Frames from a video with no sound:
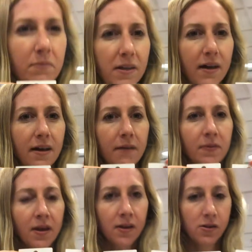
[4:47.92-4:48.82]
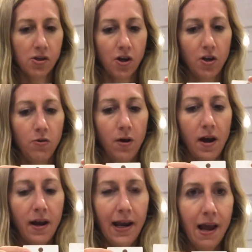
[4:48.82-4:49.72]
them there? So
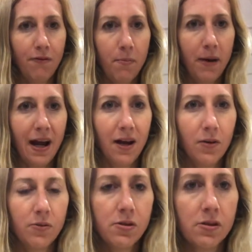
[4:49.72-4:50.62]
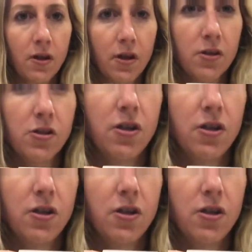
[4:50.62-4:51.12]
£11. So